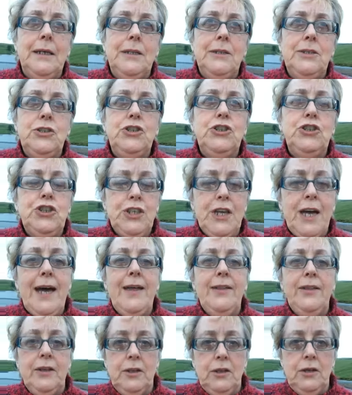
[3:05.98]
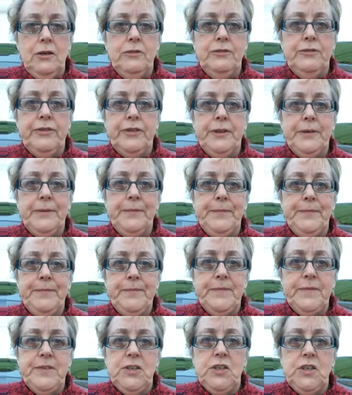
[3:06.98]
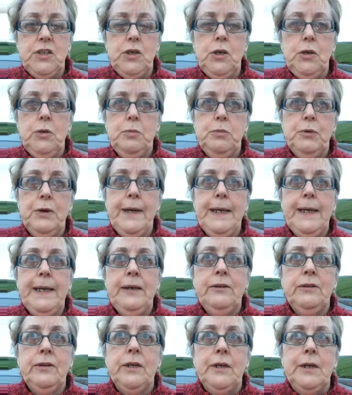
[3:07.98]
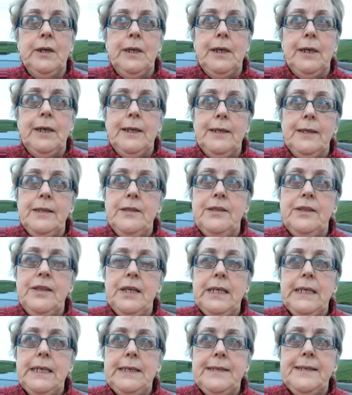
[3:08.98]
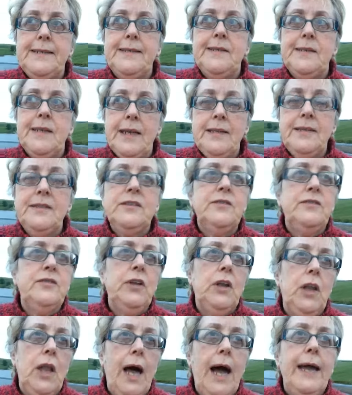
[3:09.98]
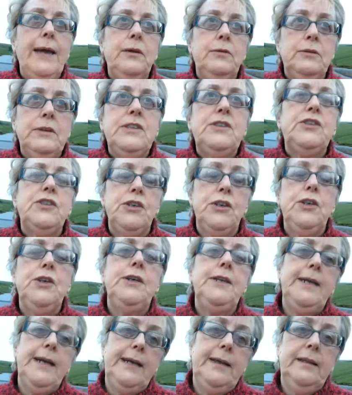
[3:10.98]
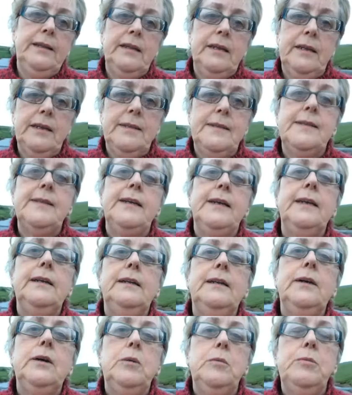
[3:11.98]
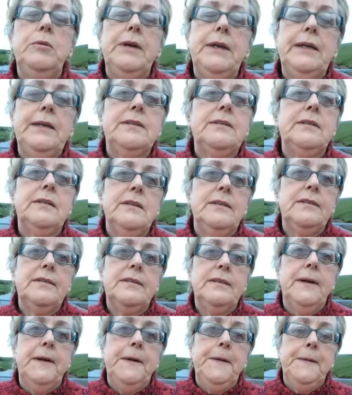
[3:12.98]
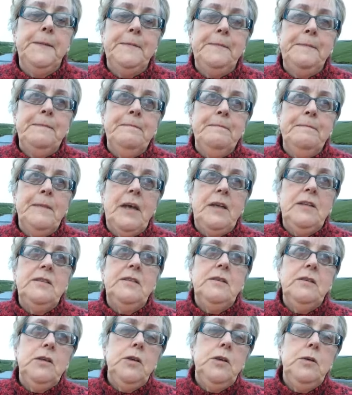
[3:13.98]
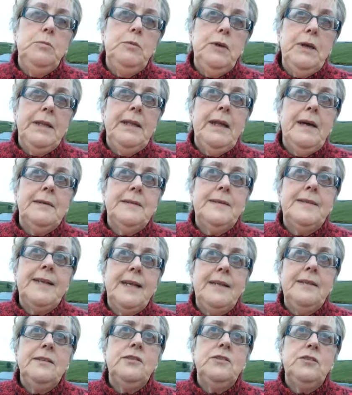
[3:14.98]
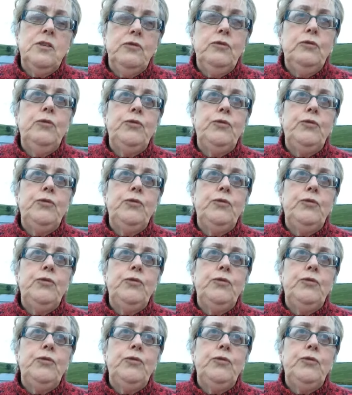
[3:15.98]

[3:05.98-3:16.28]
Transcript: share the love, to bring the sense of light returning that Etheliel brings us, to bring that sense of